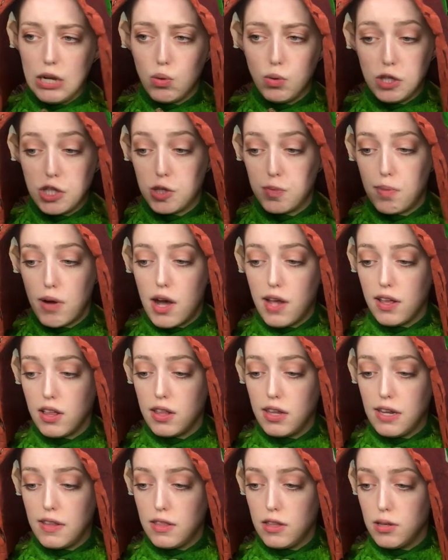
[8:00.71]
only spot
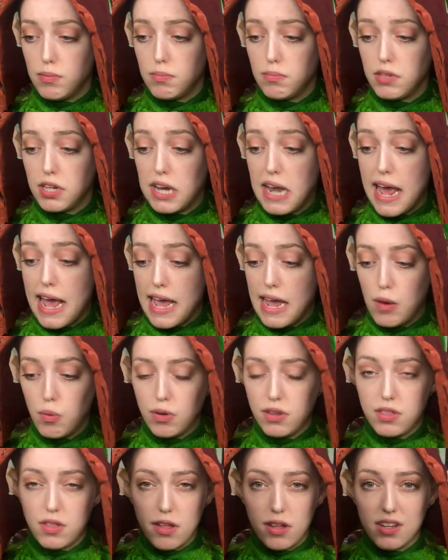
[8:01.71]
cleaned them today
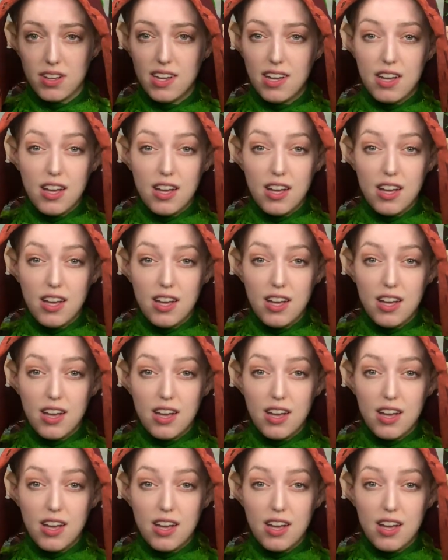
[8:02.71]
with a